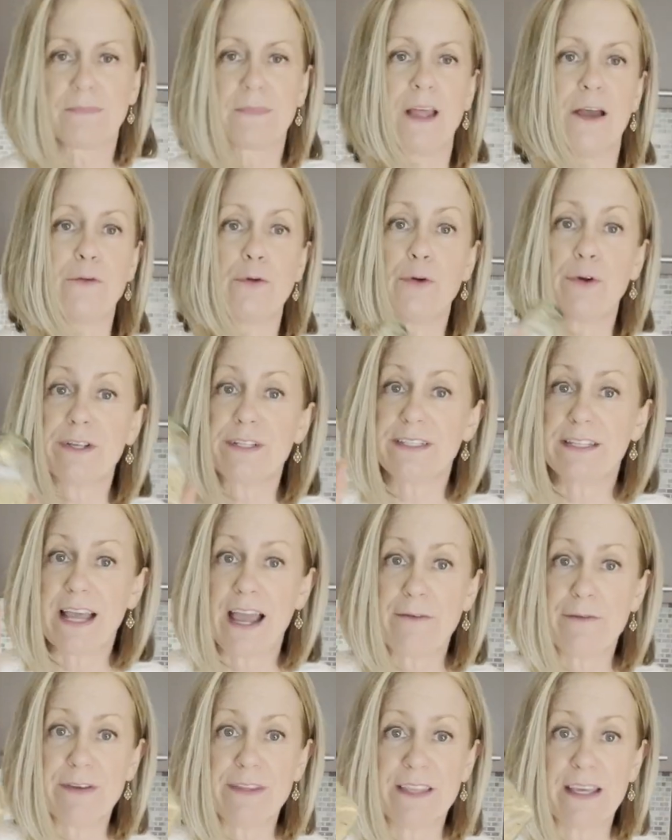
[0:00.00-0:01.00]
Of course,
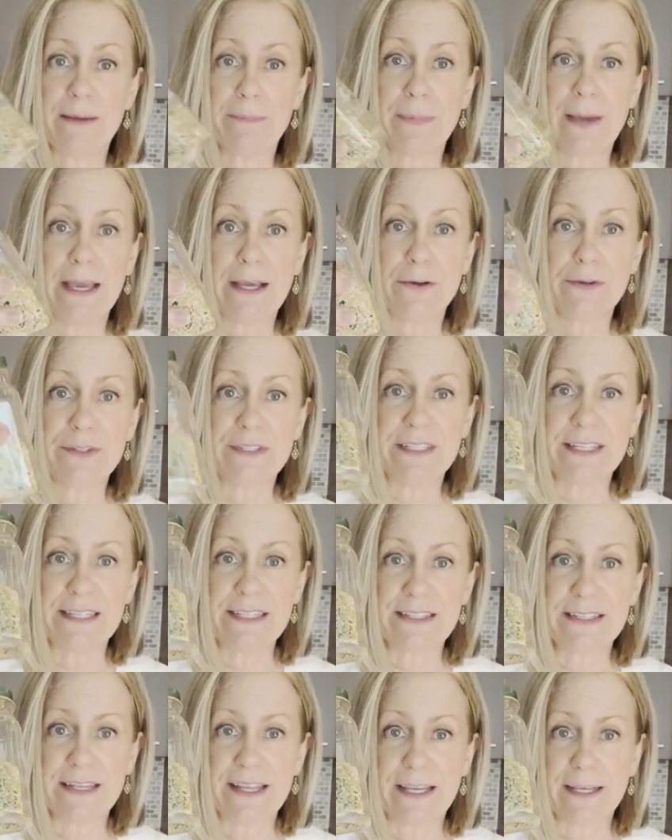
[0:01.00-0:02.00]
everything bagel
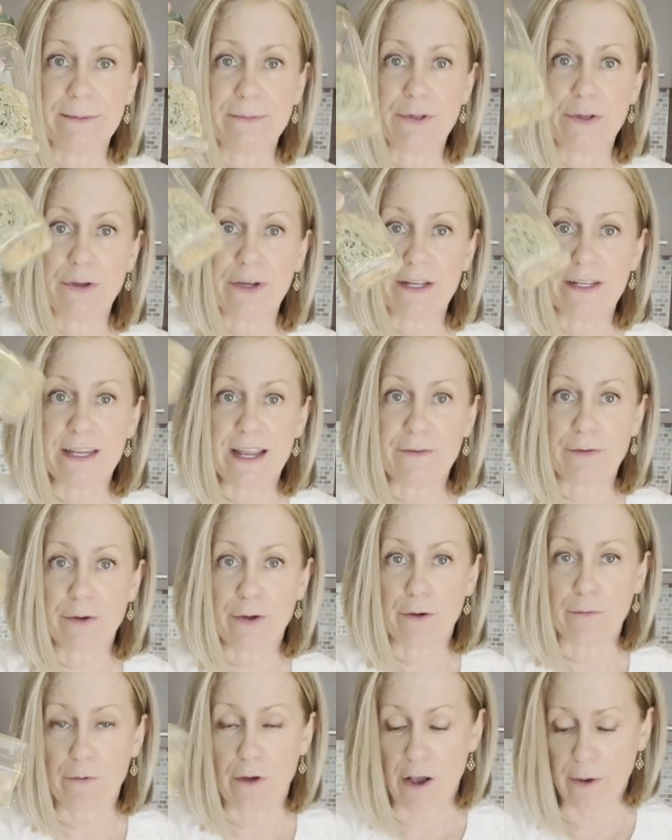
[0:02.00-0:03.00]
seasoning, you can never
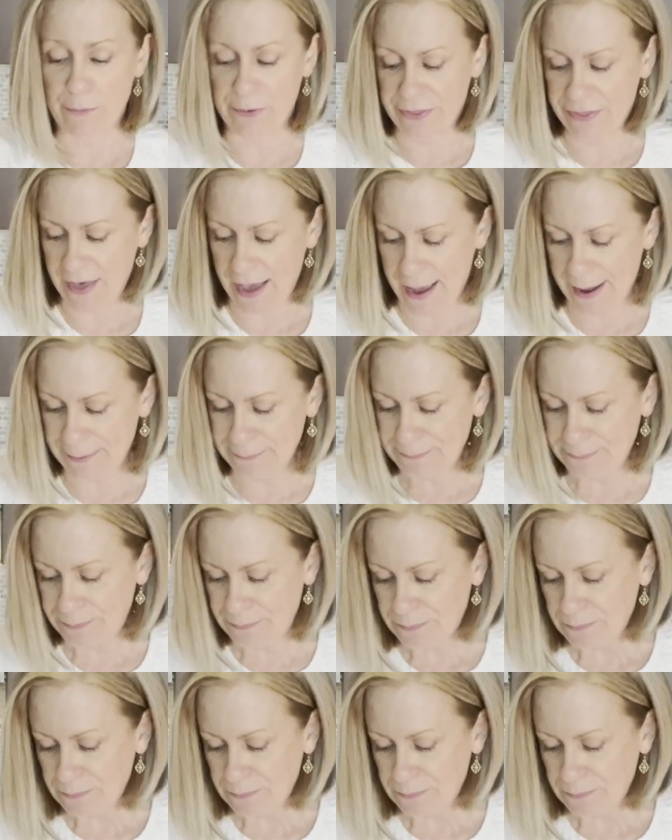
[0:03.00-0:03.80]
go wrong with that.